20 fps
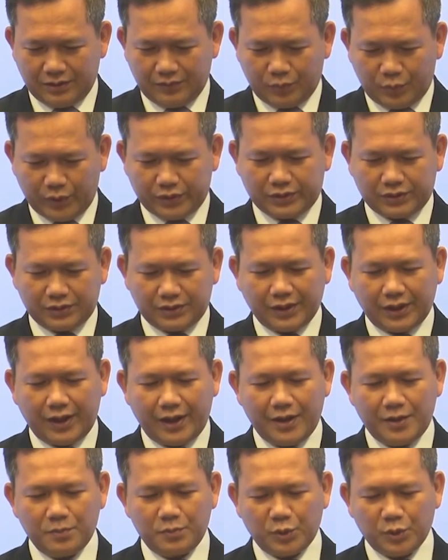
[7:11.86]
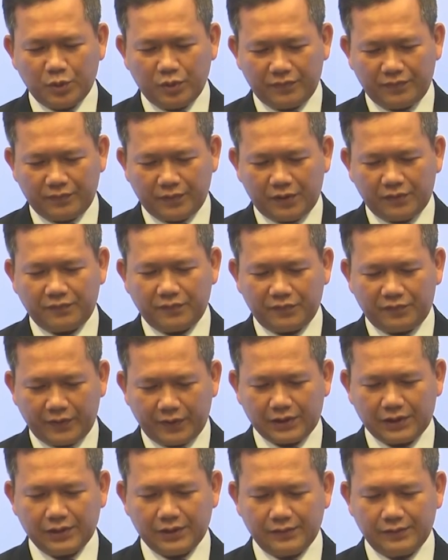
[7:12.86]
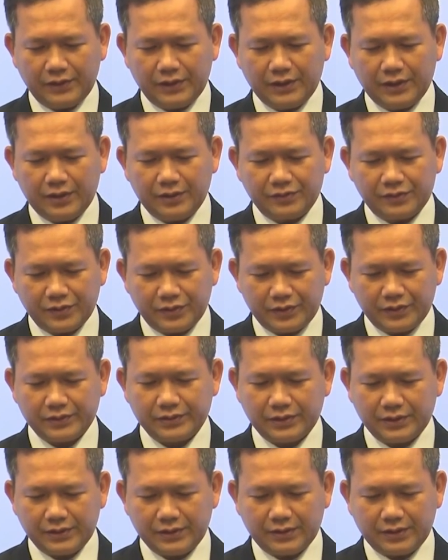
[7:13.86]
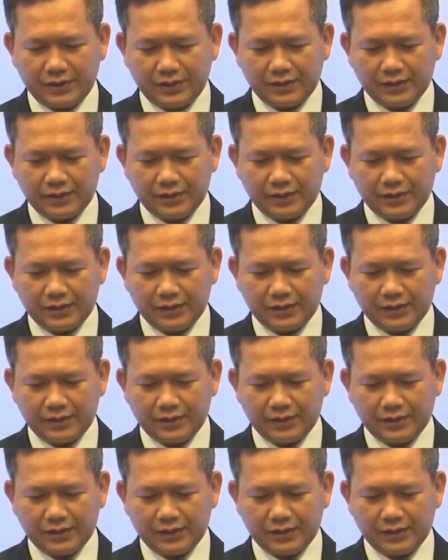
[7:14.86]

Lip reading: with the aim of effectively and seriously